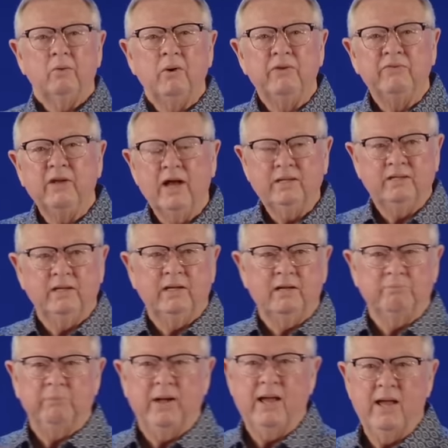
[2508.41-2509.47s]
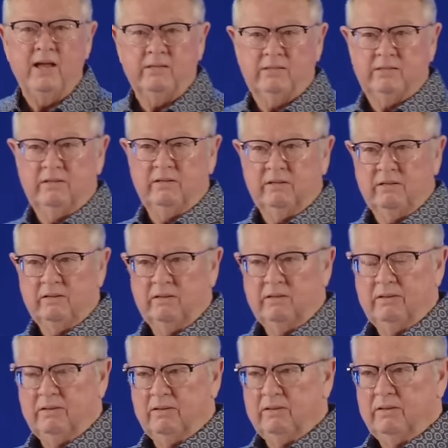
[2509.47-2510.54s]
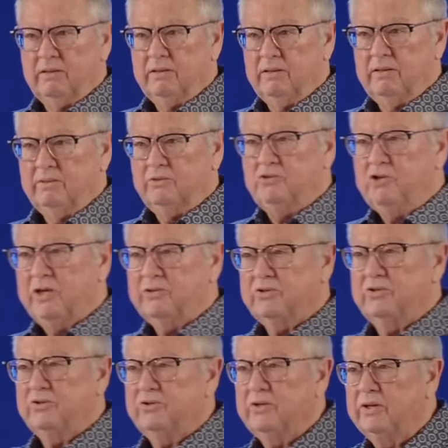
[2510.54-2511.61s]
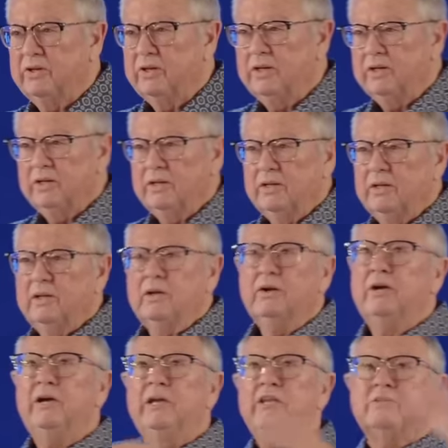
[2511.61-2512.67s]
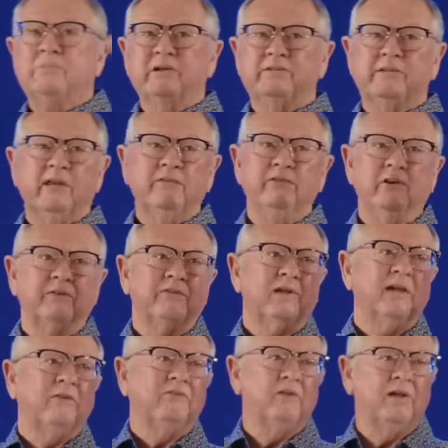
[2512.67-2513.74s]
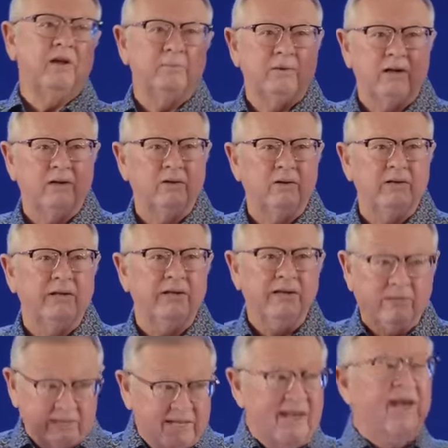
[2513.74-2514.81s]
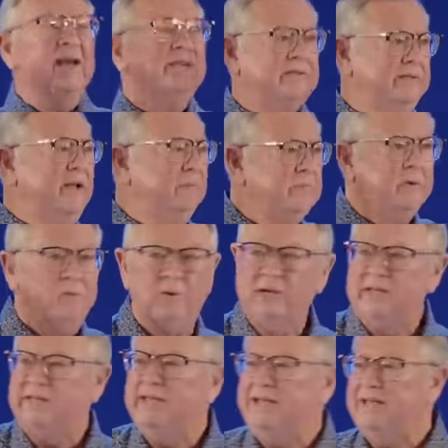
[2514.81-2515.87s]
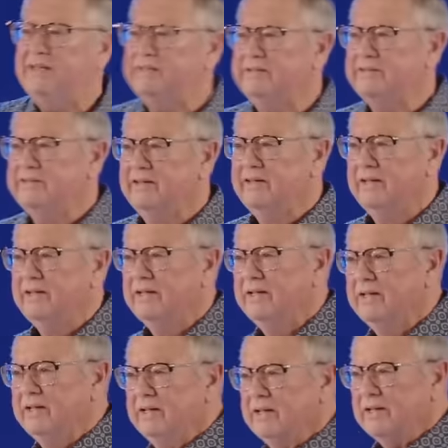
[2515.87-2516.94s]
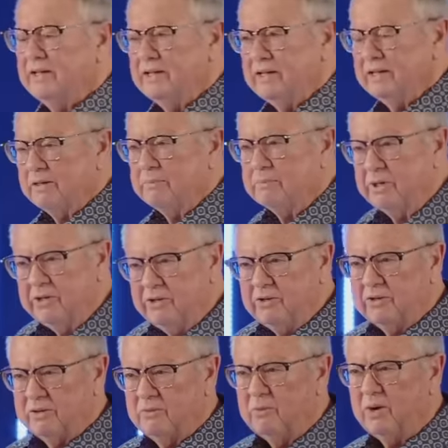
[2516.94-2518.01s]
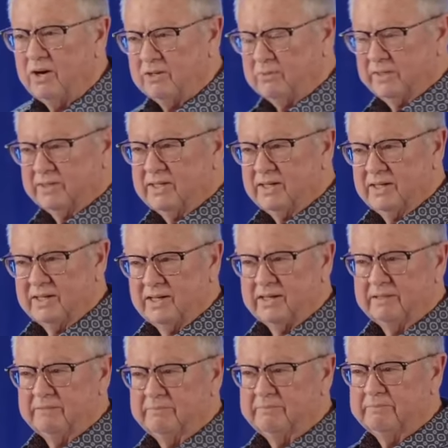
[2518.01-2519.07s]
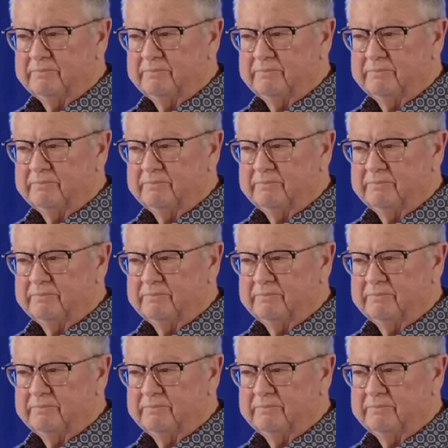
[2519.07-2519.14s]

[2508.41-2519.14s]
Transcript: We've got to get past just, well, he's my Savior. Thankfully, I'm not going to hell. Yes, number one, yes. But you can walk with God.